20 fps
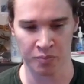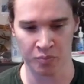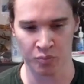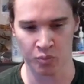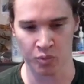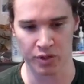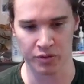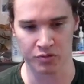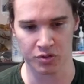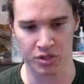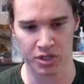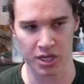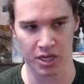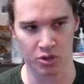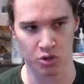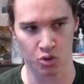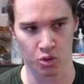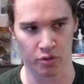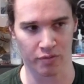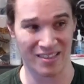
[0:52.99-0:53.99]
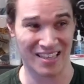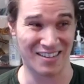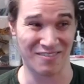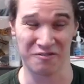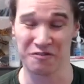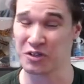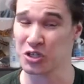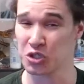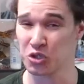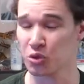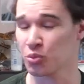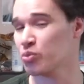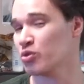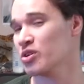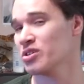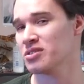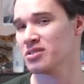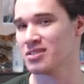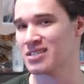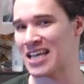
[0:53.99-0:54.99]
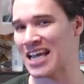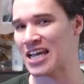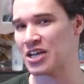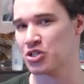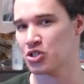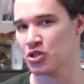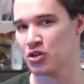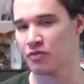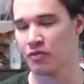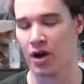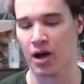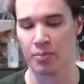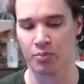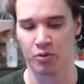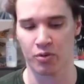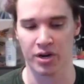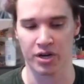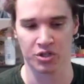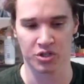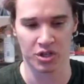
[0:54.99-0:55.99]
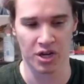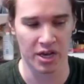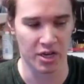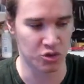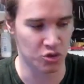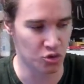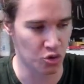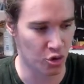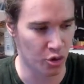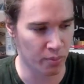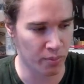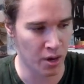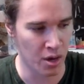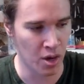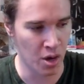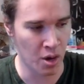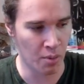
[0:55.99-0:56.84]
We've seen sort of the official presentation of Operation Icestorm,